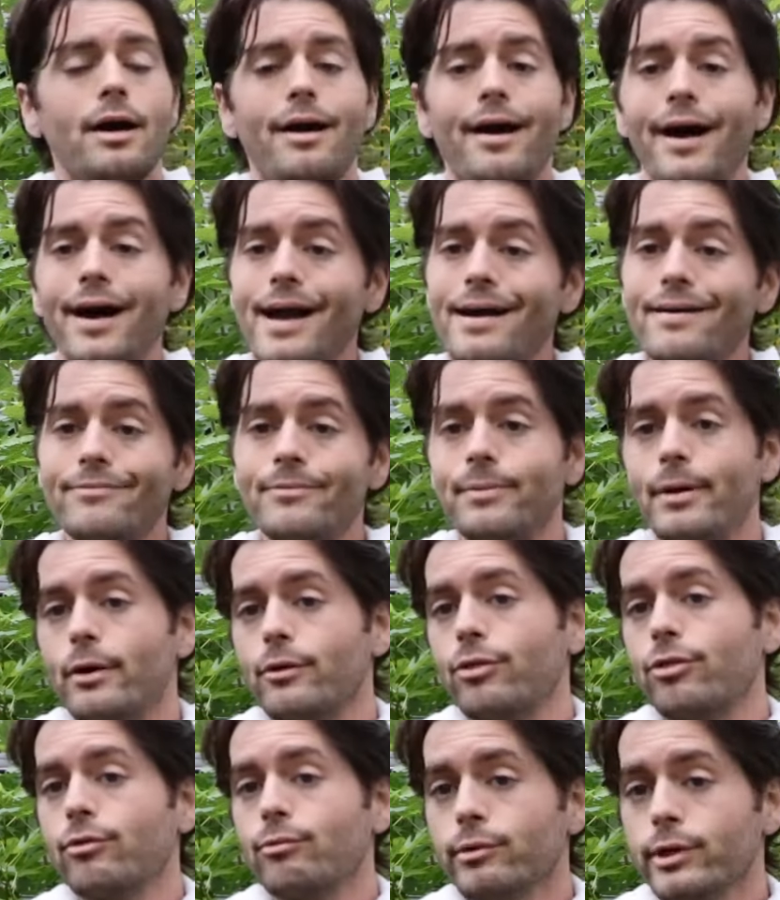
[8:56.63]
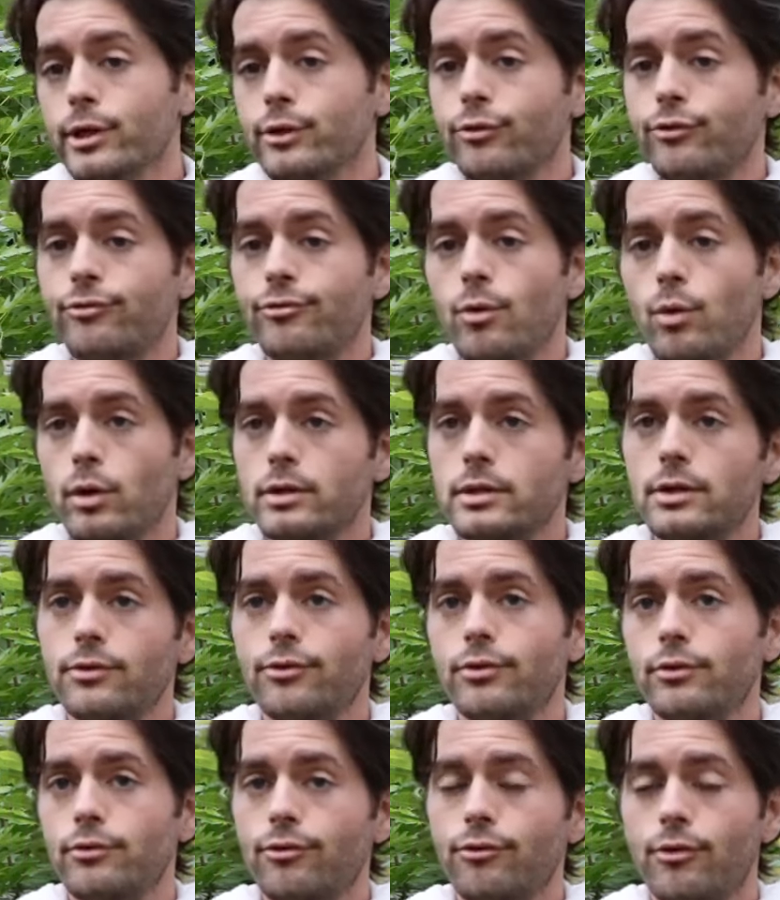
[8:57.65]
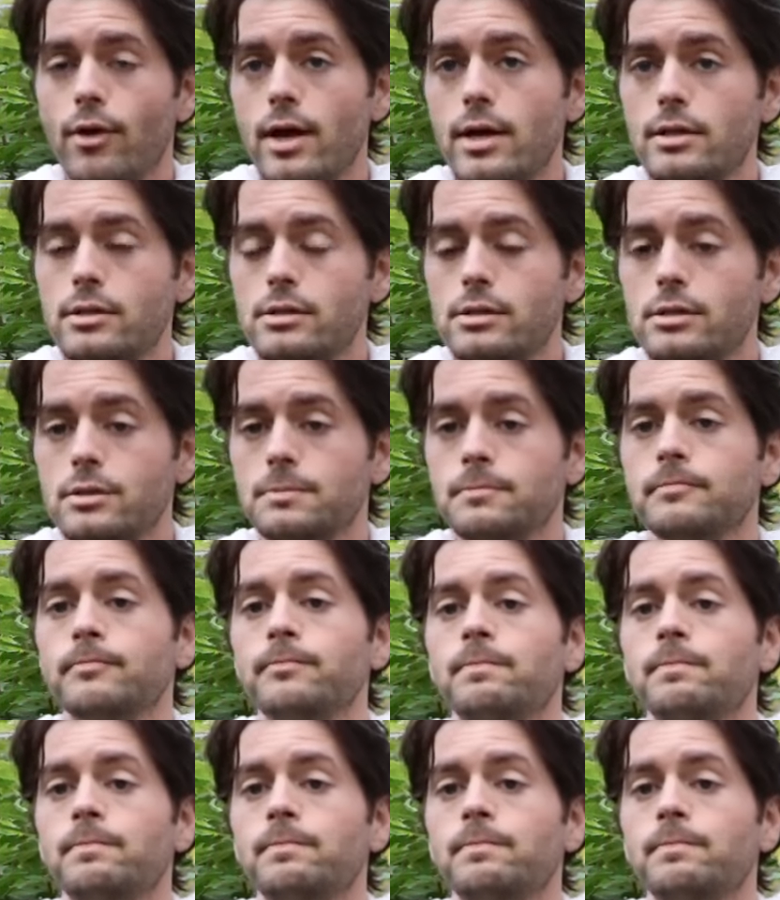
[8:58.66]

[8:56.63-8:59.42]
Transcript: I have about three or four different friends